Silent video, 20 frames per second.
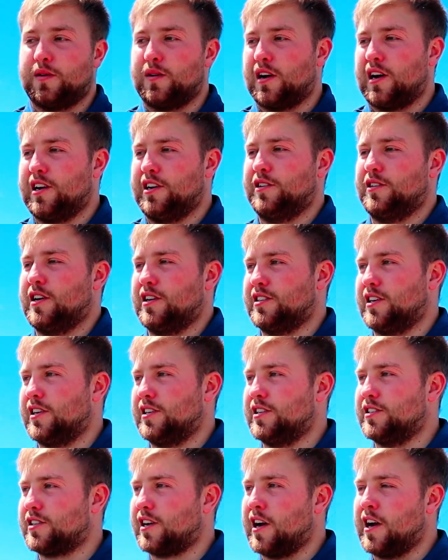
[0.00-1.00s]
And what I do is I
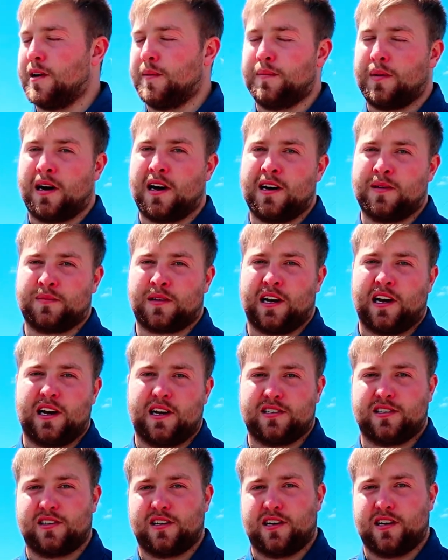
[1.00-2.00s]
just kind of bomb
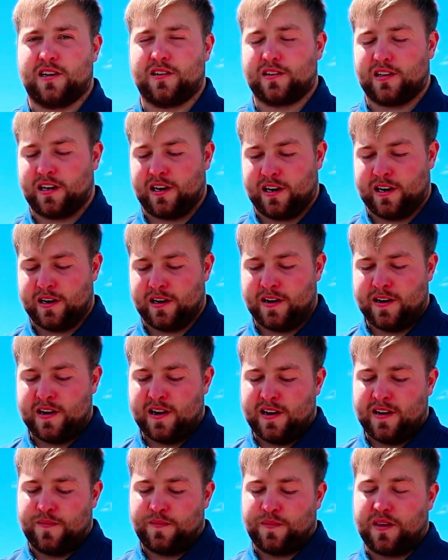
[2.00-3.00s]
cast it out there,
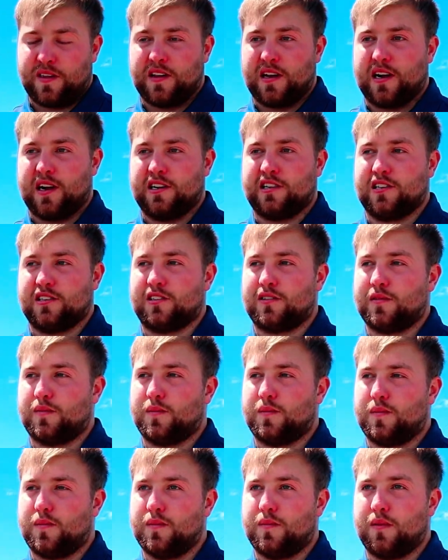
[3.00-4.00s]
and then I just
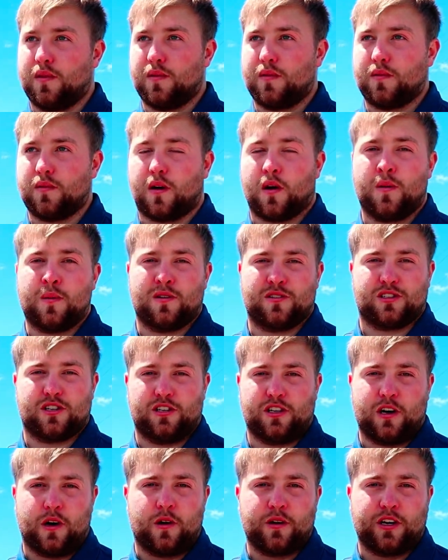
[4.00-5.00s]
almost
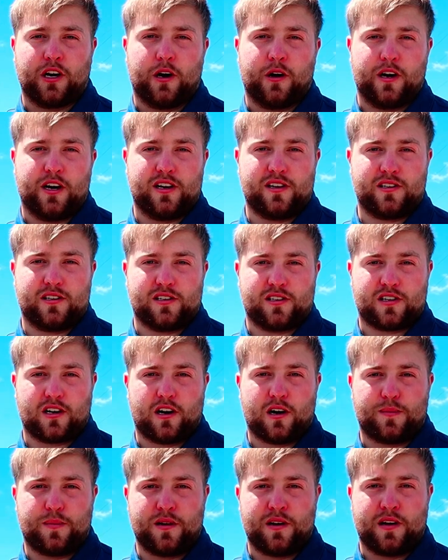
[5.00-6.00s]
yo-yo it, just
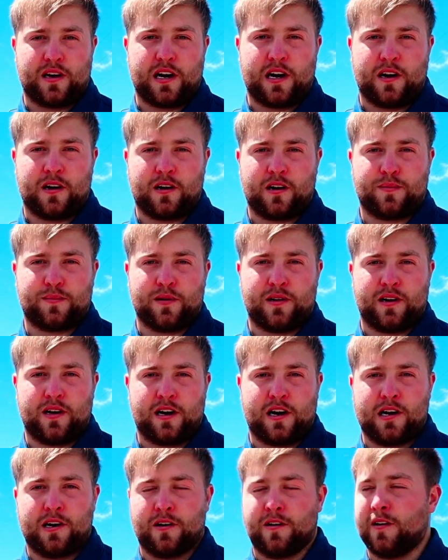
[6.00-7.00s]
up and down, up and
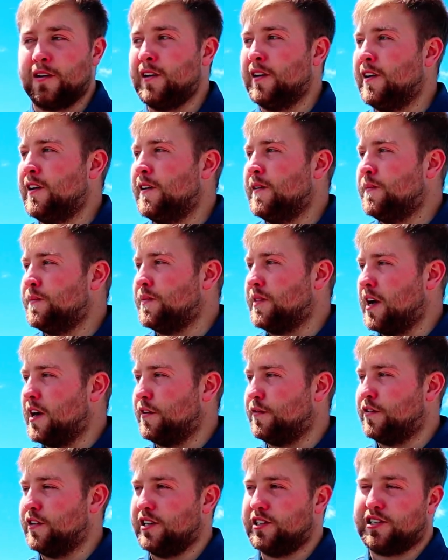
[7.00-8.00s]
down. And
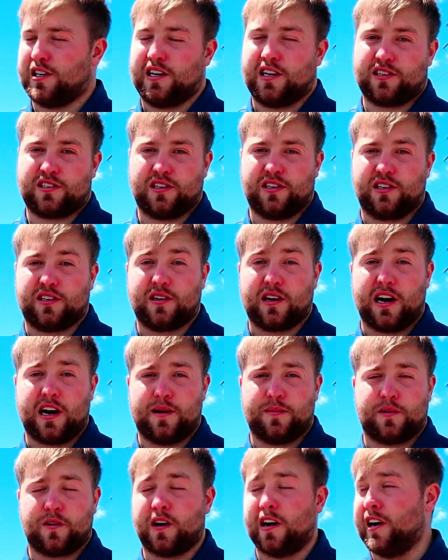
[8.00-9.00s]
that fish actually
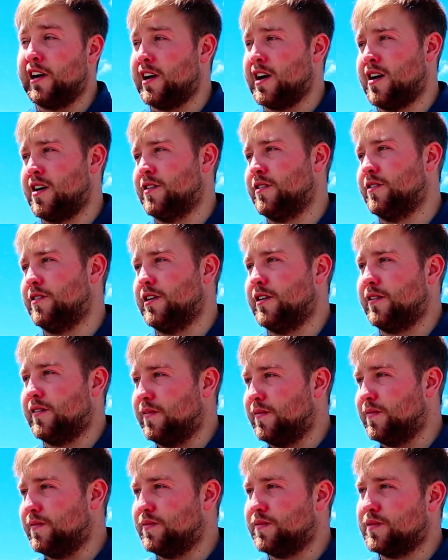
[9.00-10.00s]
grabbed right onto it,
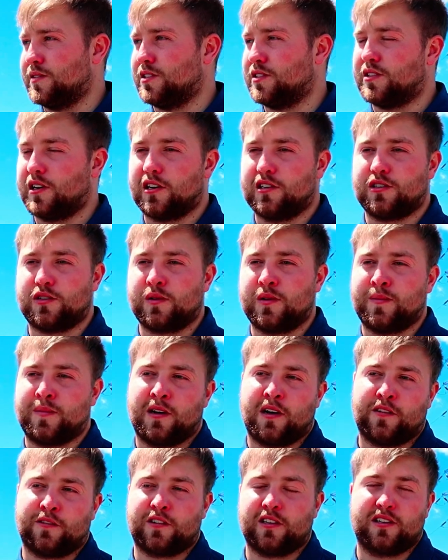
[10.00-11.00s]
started swimming
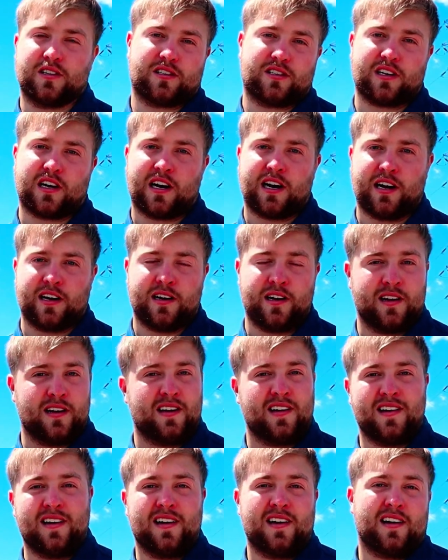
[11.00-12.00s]
off to the side.
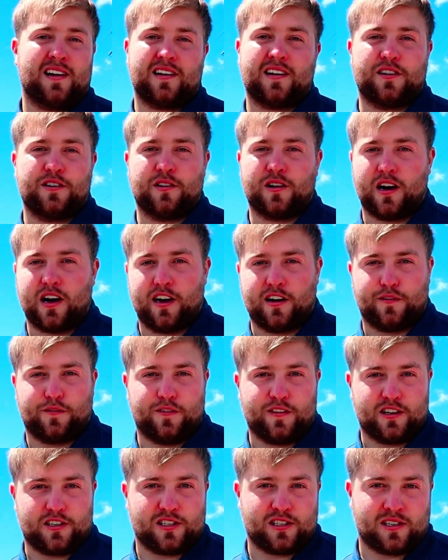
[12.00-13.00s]
I knew I had a
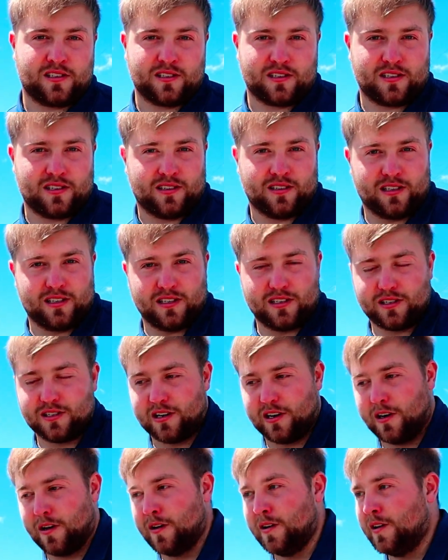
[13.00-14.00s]
fish instantly.
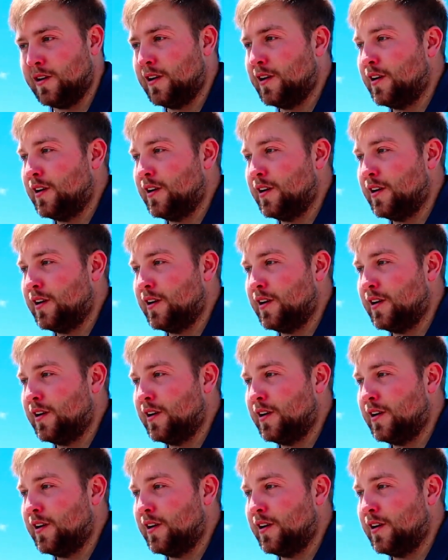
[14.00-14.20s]
So